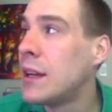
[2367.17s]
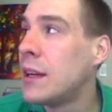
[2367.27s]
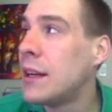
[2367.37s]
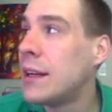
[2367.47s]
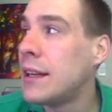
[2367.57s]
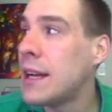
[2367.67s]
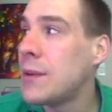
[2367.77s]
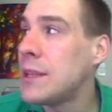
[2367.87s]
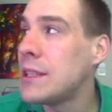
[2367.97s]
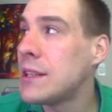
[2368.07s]

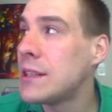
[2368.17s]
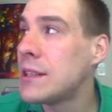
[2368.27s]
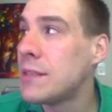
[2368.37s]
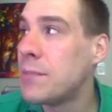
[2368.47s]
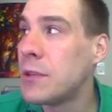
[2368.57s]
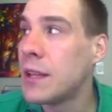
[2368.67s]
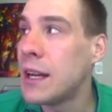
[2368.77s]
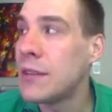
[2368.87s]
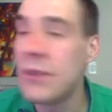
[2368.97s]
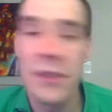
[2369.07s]
how easy it is to pull
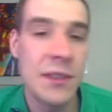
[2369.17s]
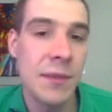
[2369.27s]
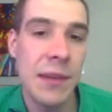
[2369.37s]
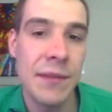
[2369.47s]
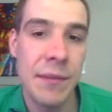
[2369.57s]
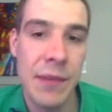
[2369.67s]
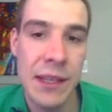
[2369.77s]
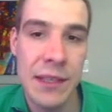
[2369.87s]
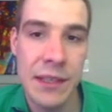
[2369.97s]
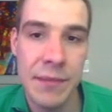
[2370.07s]
hydrogens away from
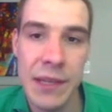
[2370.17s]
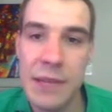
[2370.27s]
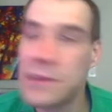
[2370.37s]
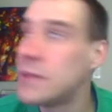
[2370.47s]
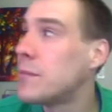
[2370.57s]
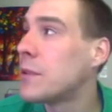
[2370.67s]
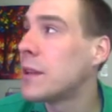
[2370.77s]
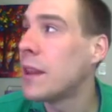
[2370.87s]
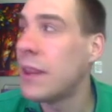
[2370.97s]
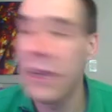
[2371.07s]
things. It becomes an
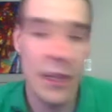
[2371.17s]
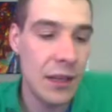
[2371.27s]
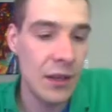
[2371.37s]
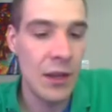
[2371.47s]
important thing in